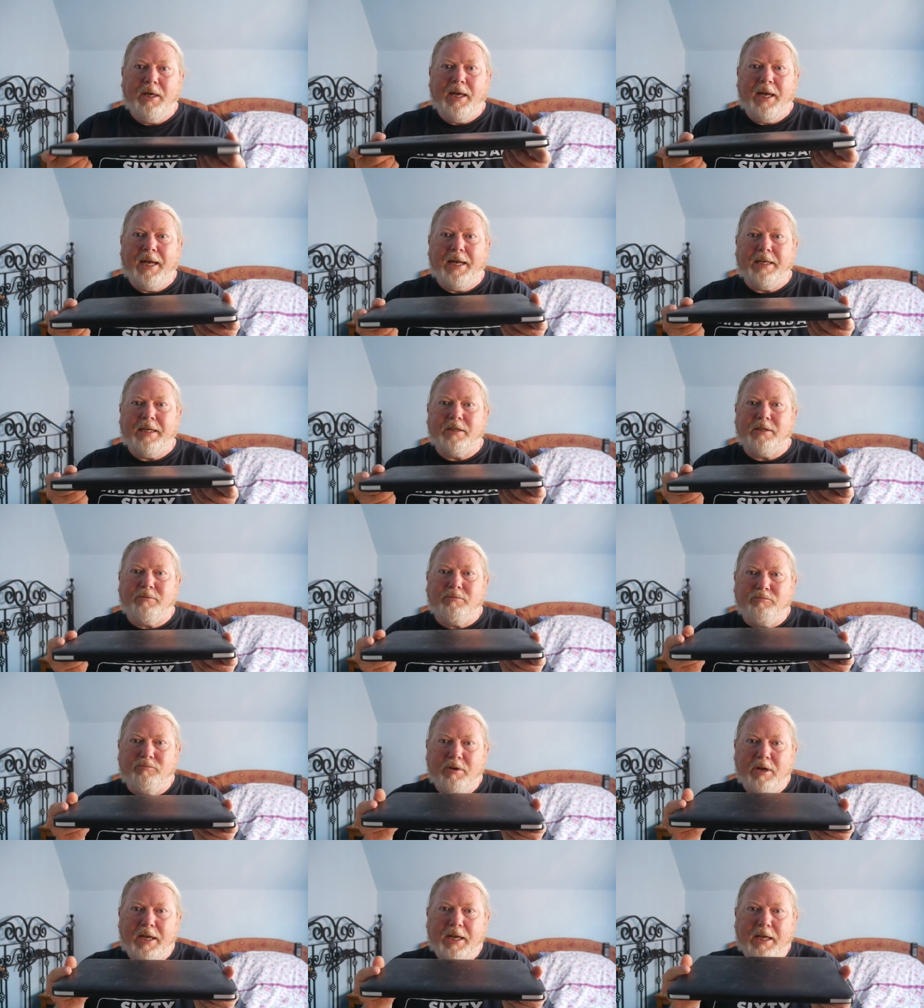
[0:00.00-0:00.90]
and it's
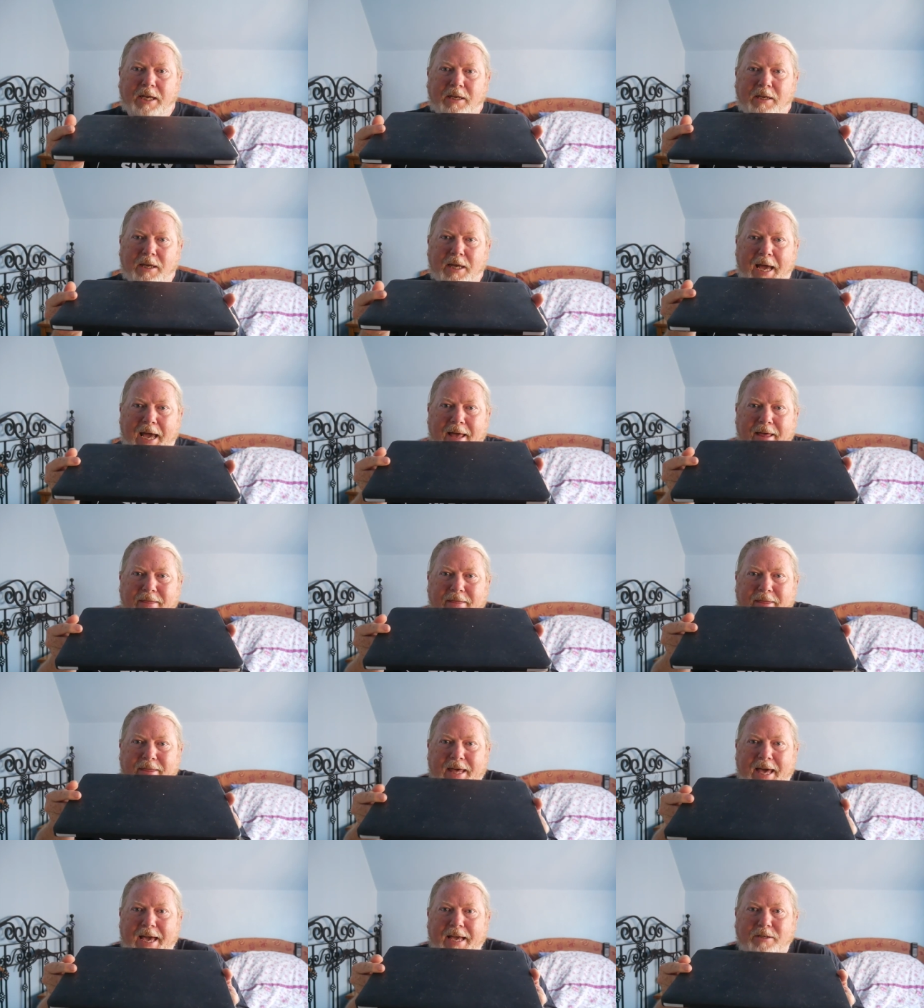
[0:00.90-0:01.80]
really at
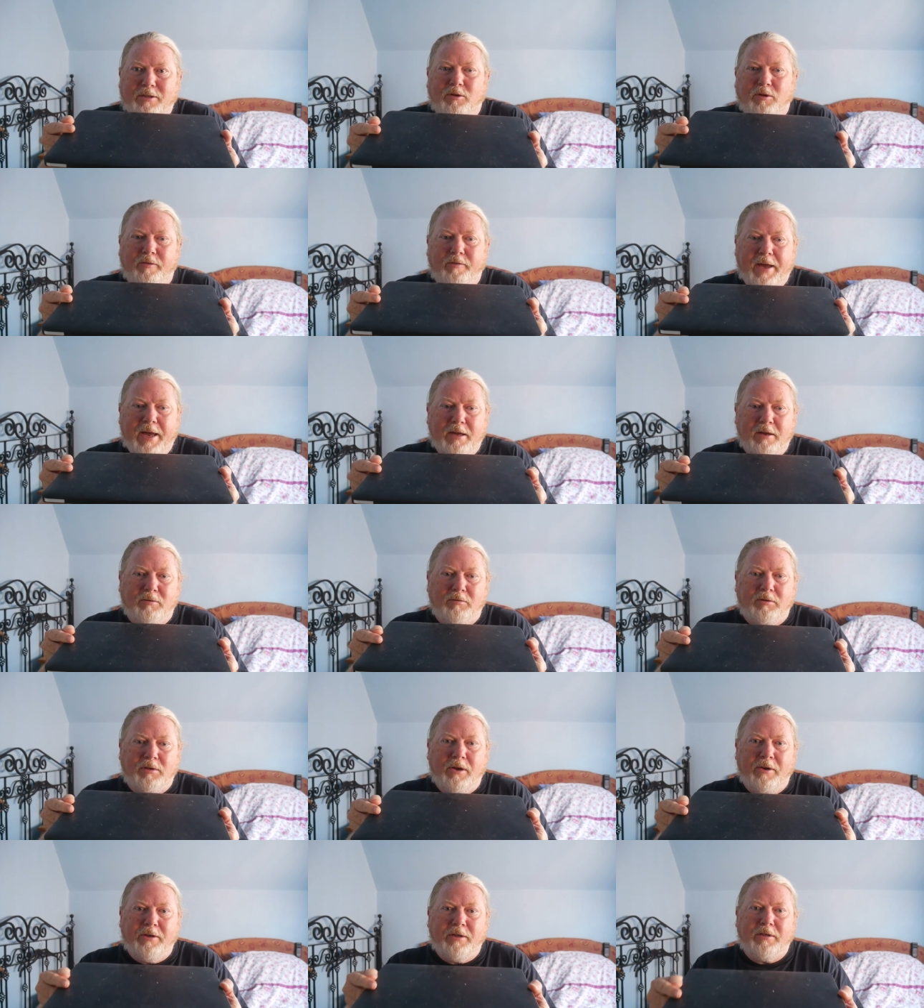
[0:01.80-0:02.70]
that sort of angle,
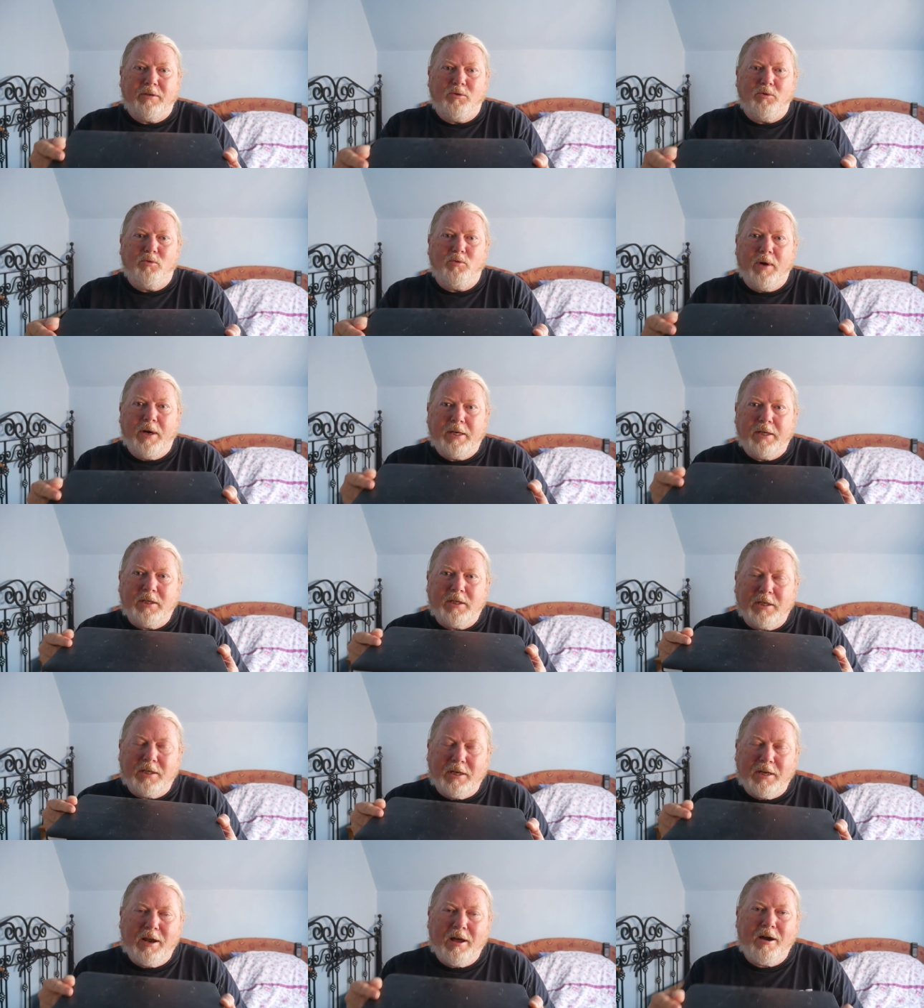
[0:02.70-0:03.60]
so it's always
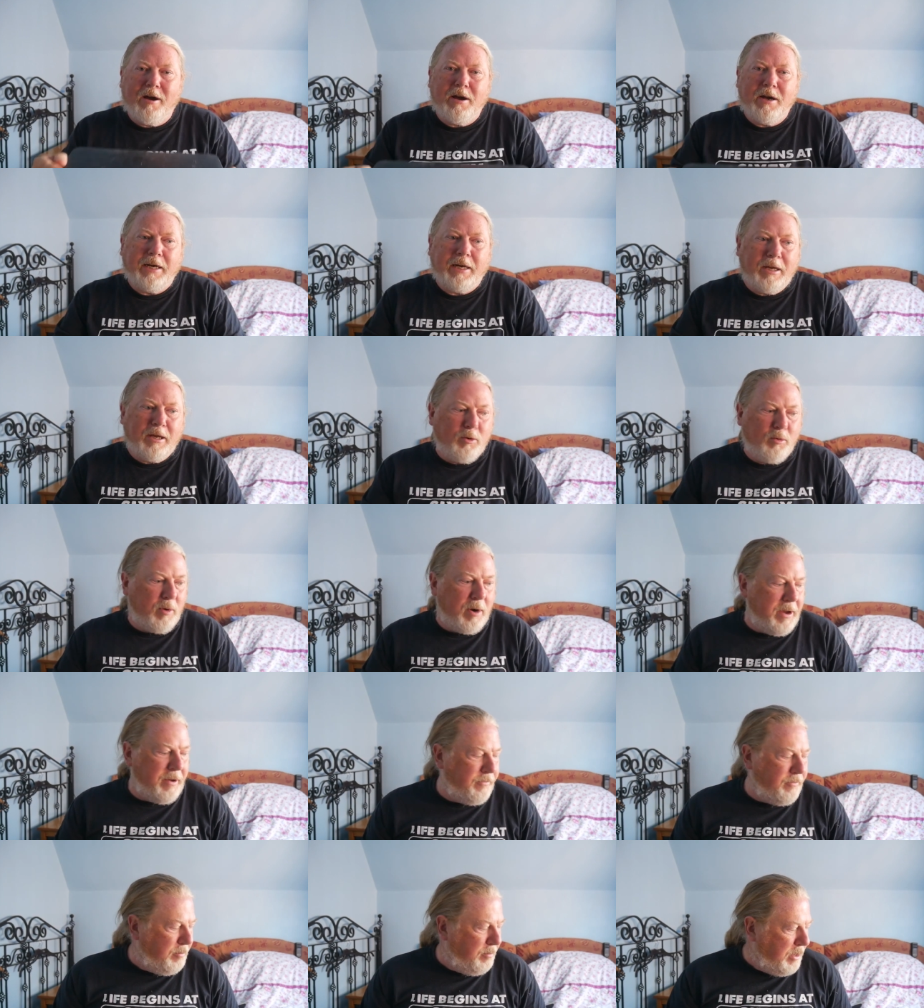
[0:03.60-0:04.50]
sliding
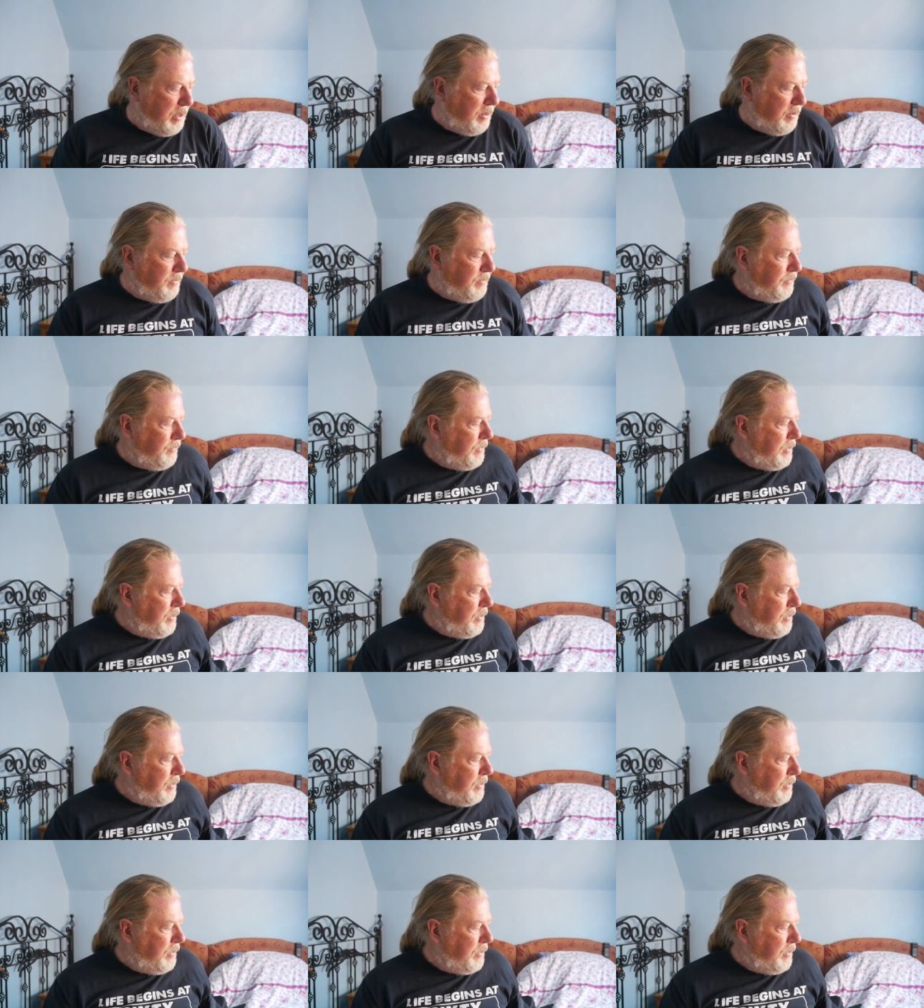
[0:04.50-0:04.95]
away from you.